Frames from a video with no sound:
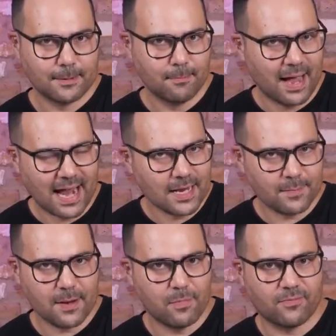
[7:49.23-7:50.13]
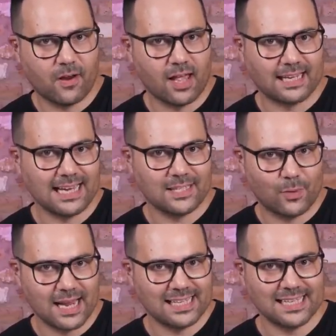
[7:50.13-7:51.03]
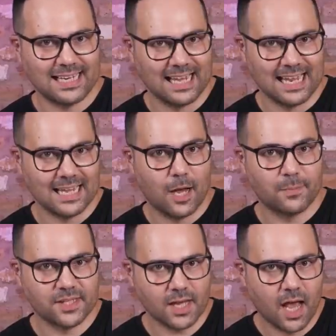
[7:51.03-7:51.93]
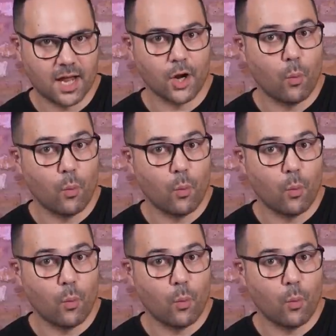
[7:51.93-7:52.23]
Banning people for liking tweets is clearly absurd.